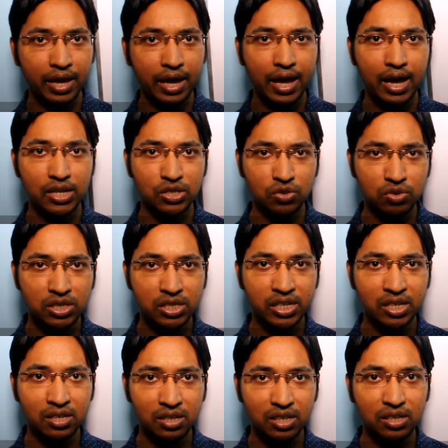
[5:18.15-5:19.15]
As
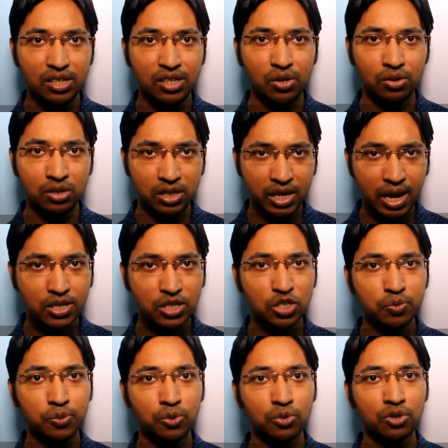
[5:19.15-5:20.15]
written in your
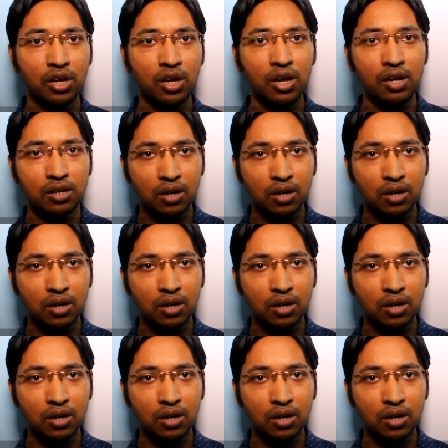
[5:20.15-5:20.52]
textbook,